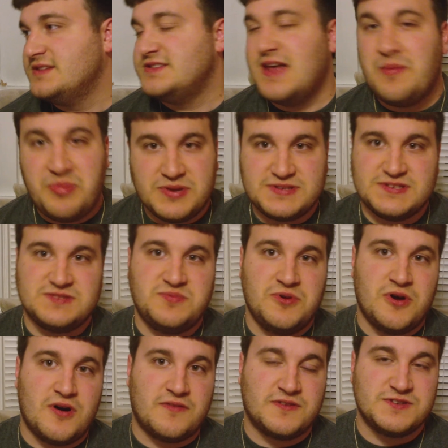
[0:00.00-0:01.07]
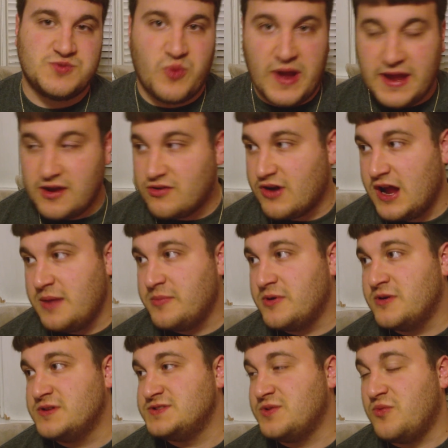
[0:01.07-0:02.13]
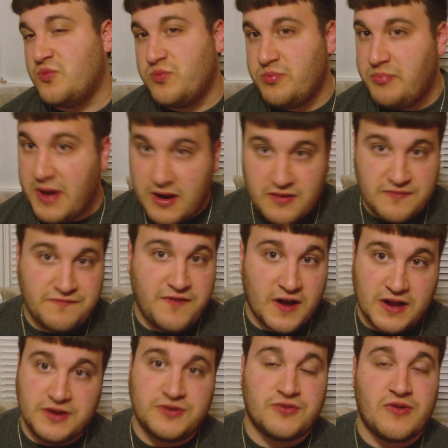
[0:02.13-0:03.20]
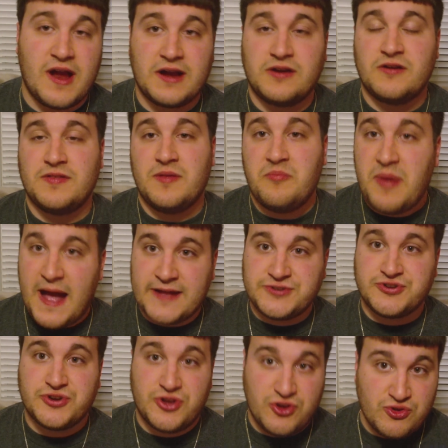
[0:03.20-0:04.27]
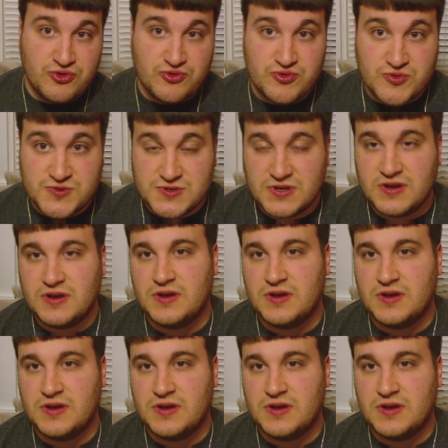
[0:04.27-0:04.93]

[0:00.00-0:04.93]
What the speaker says: So that pisses me off, because Wayne Kramer is a better fucking director than Patrick Hughes,